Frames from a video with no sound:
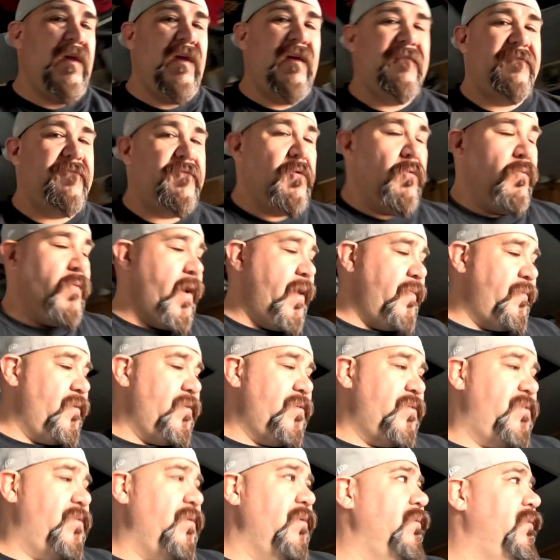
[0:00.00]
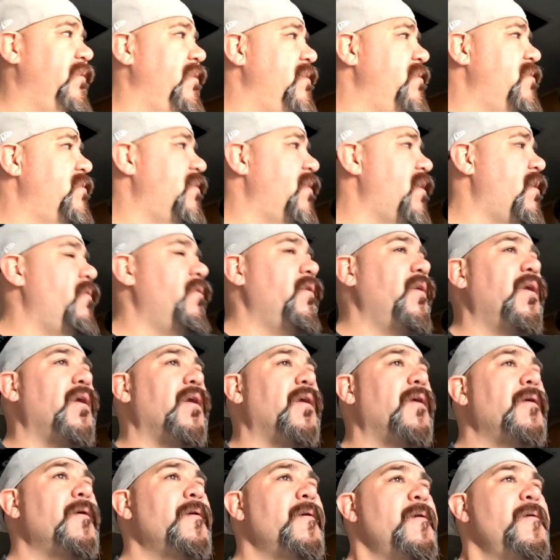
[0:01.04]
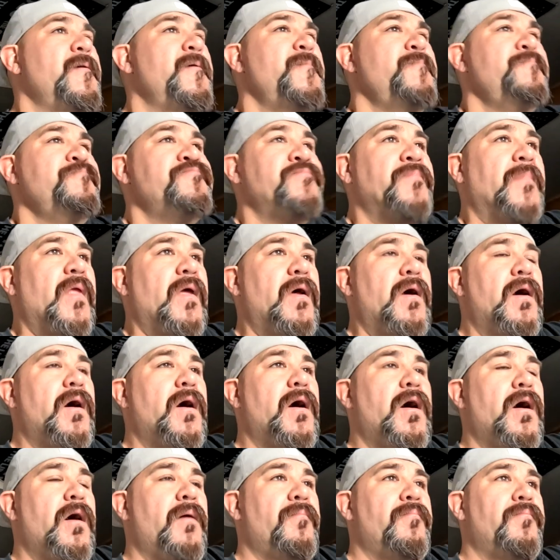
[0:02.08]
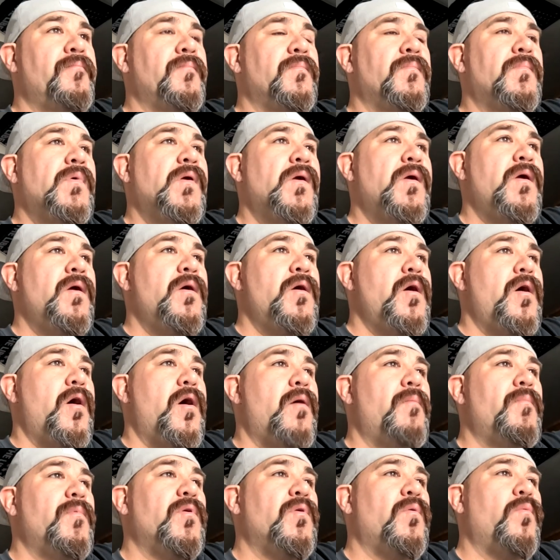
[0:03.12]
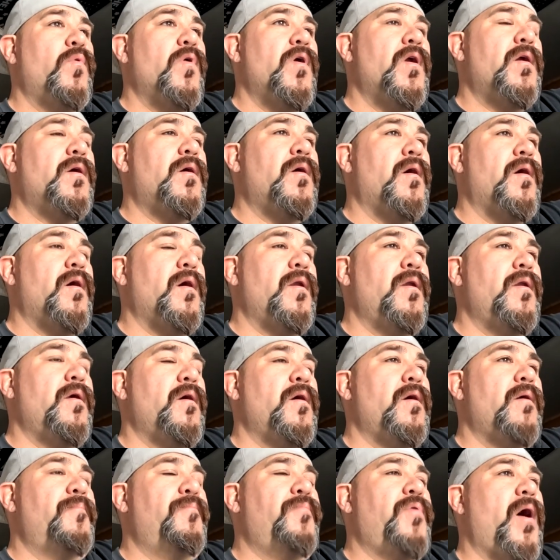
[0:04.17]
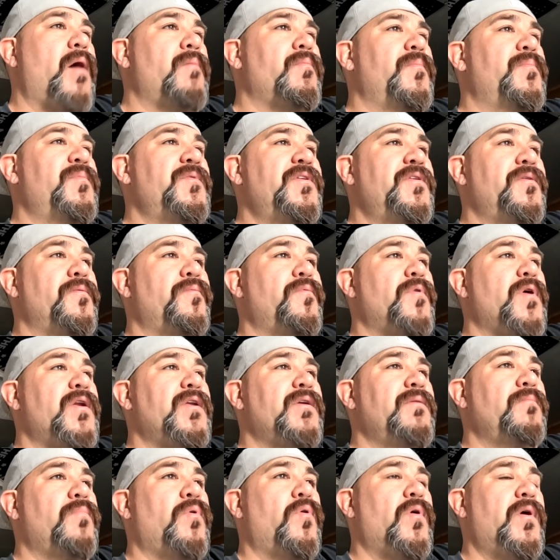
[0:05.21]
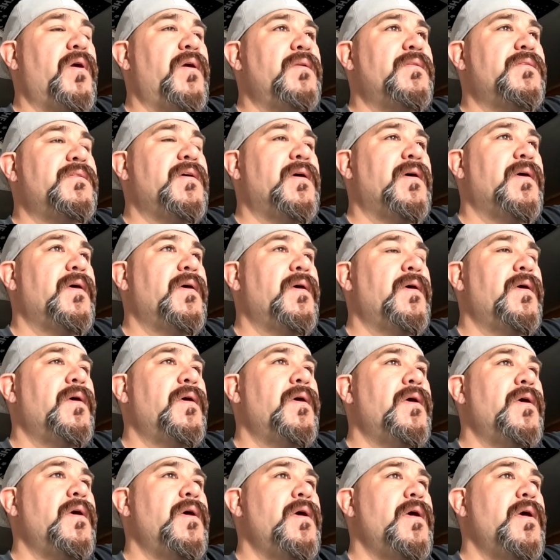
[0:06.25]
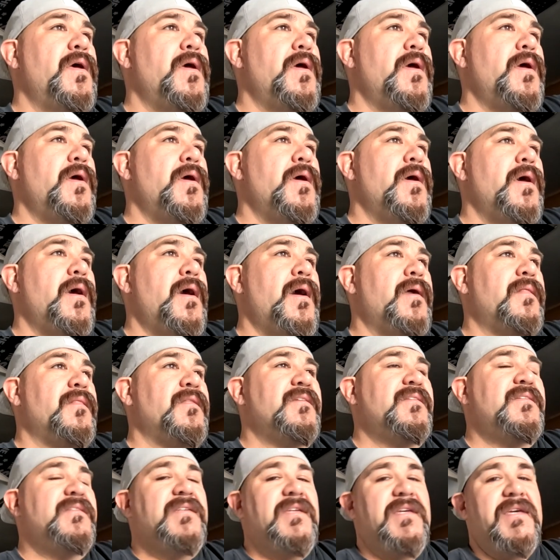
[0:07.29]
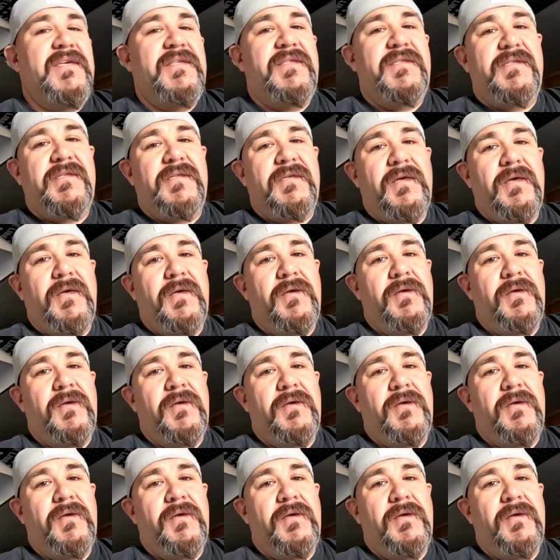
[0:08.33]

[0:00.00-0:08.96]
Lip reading: if the weather's still decent out here. I'm going to work on probably the running boards and the seats,